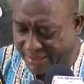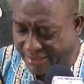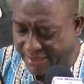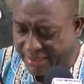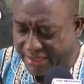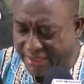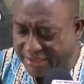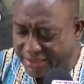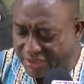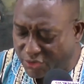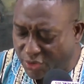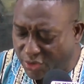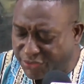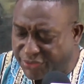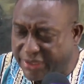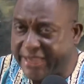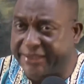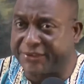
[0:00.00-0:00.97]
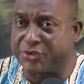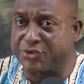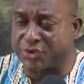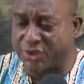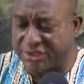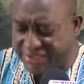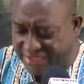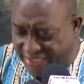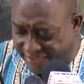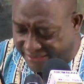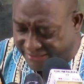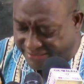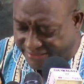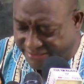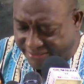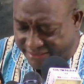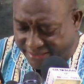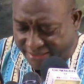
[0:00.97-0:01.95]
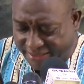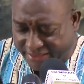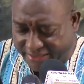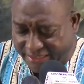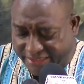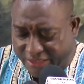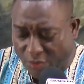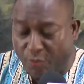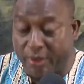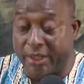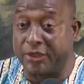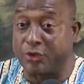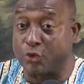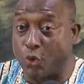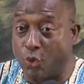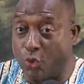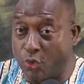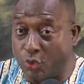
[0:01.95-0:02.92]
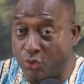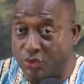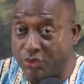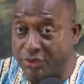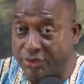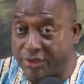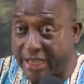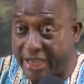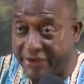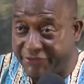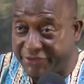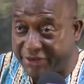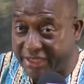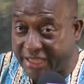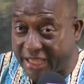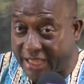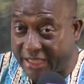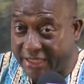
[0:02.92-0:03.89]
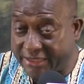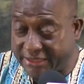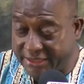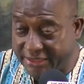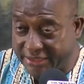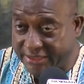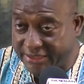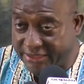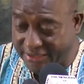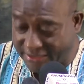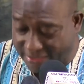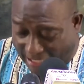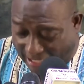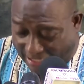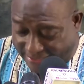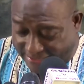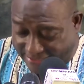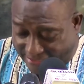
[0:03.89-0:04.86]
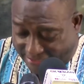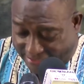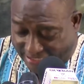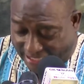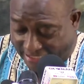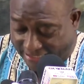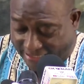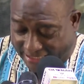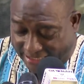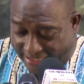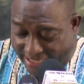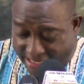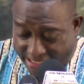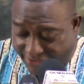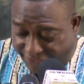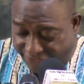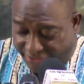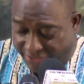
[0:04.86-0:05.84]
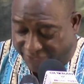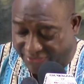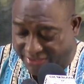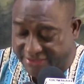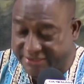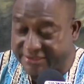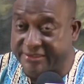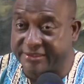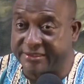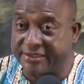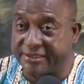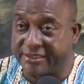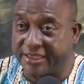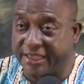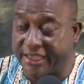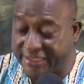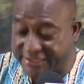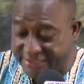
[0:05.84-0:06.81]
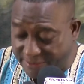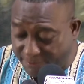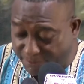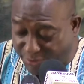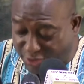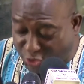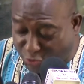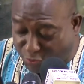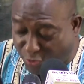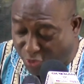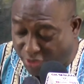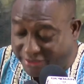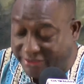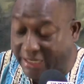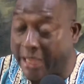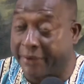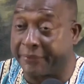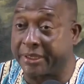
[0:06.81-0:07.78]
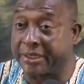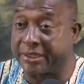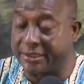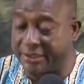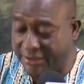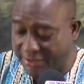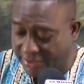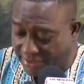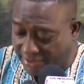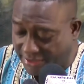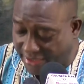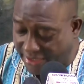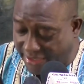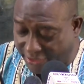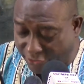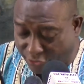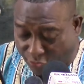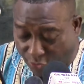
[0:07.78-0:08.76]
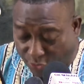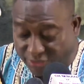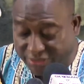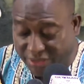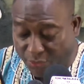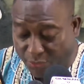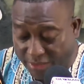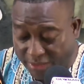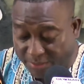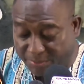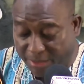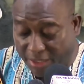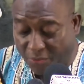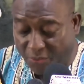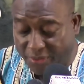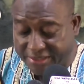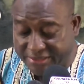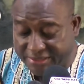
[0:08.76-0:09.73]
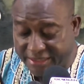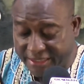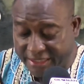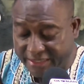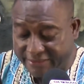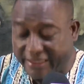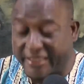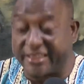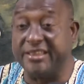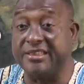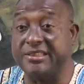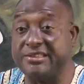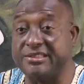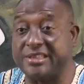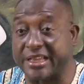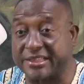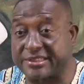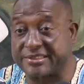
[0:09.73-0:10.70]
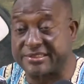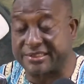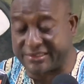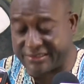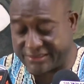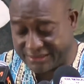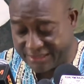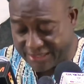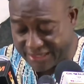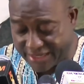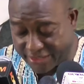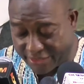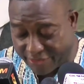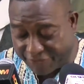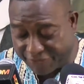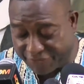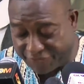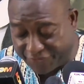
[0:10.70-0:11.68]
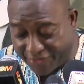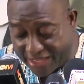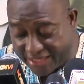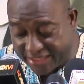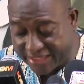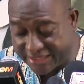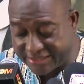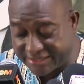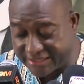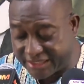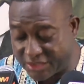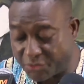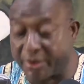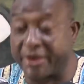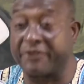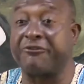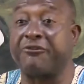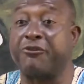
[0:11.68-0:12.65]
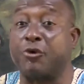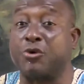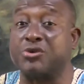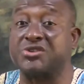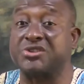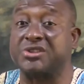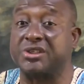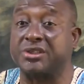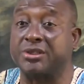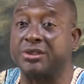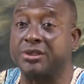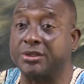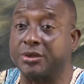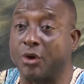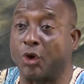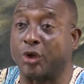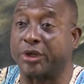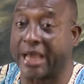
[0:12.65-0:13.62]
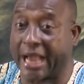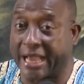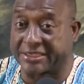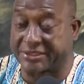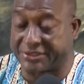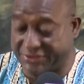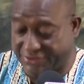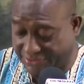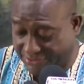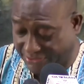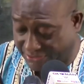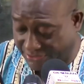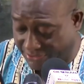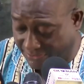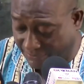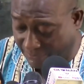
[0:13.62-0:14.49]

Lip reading: He did not try to suggest that the world owed Africa and us in Ghana any favors. He simply spoke directly and told the world powers the injustice and unfairness that they were forcing on us.